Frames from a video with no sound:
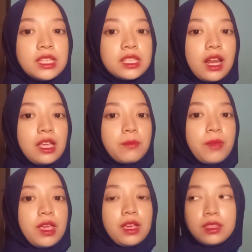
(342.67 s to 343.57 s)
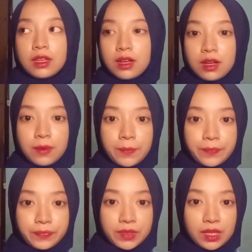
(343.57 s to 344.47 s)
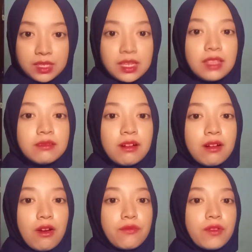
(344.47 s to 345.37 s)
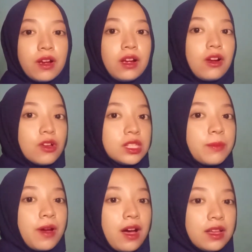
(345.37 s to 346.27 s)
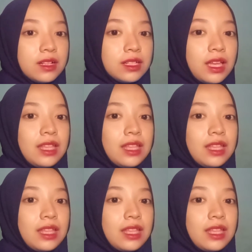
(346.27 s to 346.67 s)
It's like being the center of a gossip huddle,